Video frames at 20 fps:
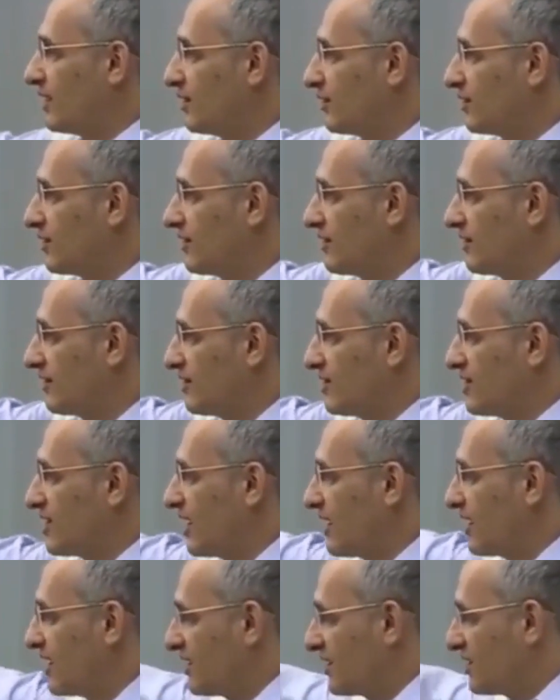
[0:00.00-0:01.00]
in their
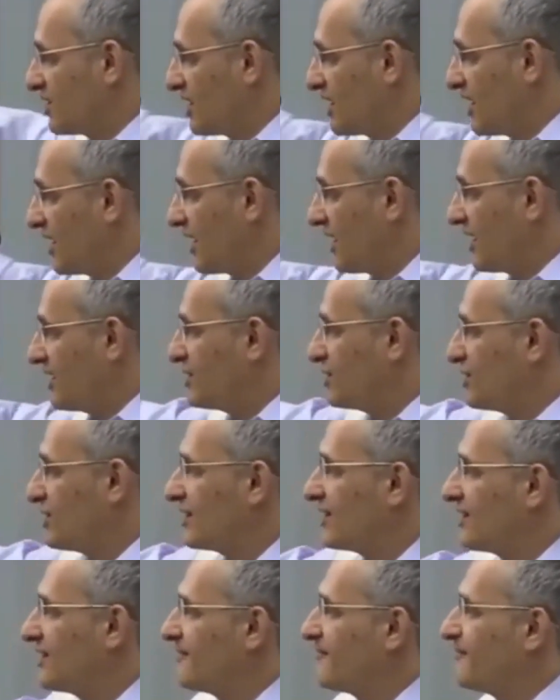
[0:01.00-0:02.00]
consciousness.
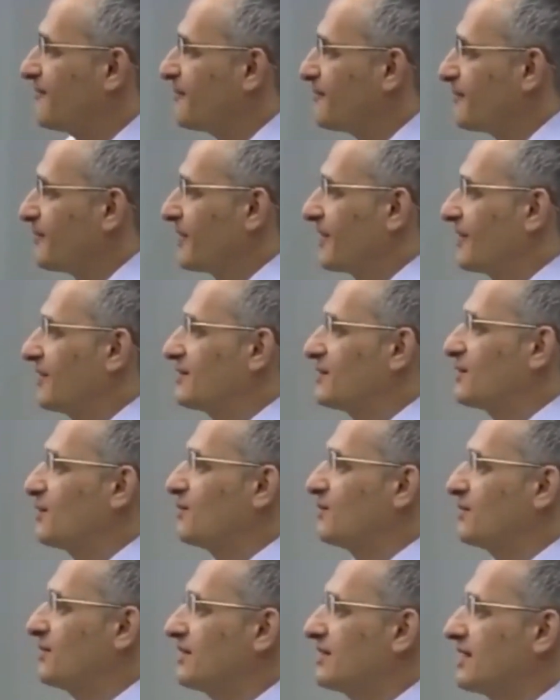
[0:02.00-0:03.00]
Memory is the tool of the
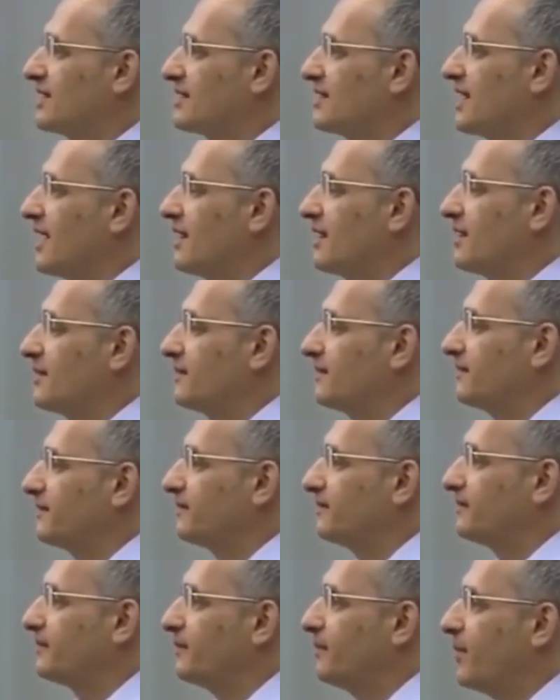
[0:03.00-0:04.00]
mind. When a
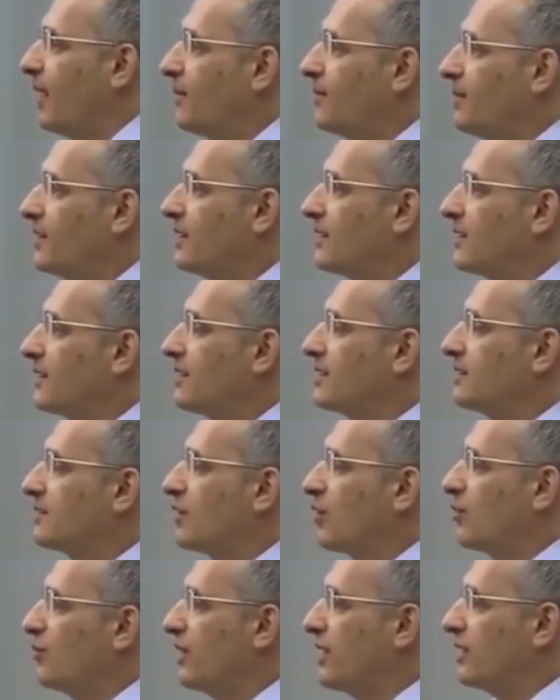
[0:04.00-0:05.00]
person remembers,
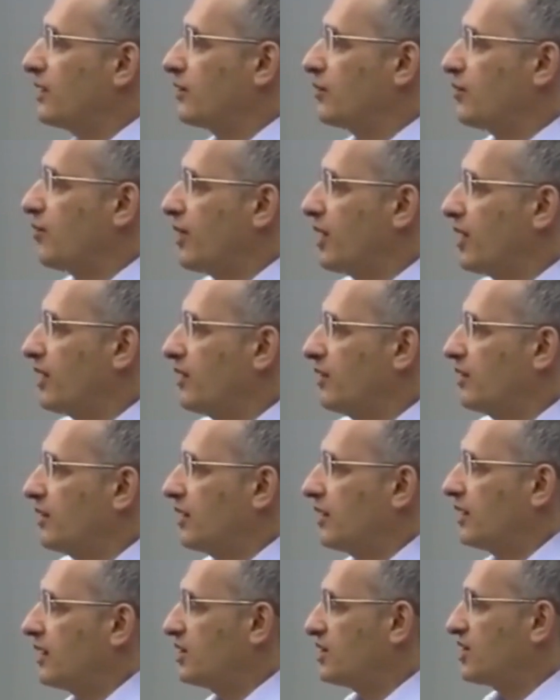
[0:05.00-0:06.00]
they find.
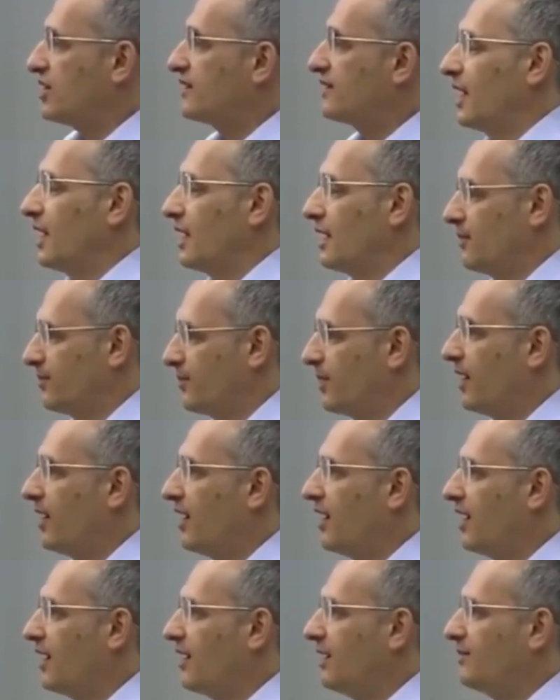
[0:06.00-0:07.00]
Memory
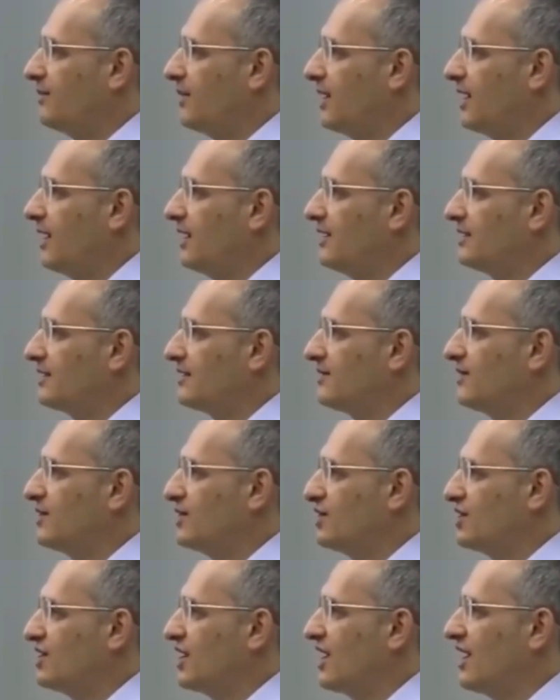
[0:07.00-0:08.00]
is the main force of the
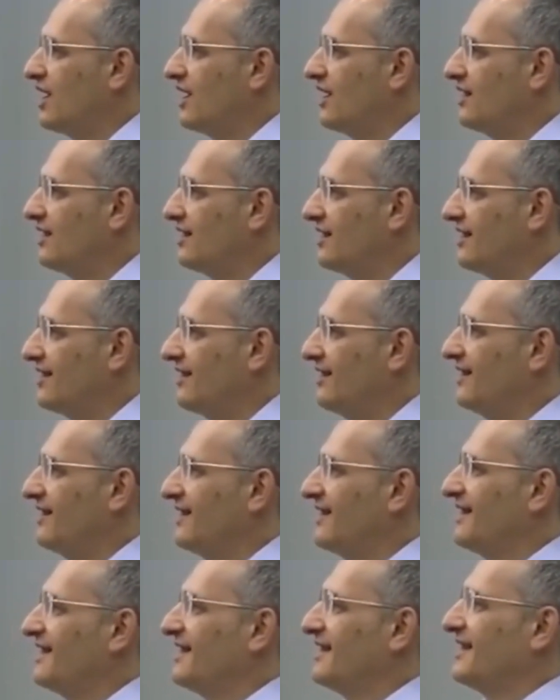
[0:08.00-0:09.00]
mind. It's linked
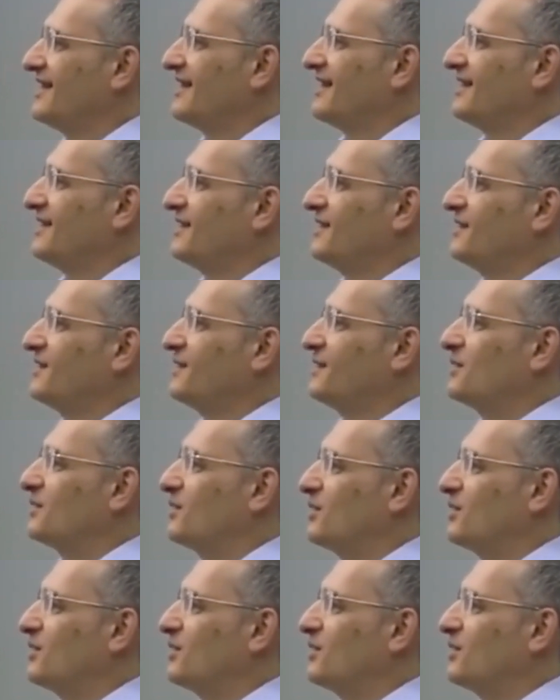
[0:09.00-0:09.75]
to intelligence.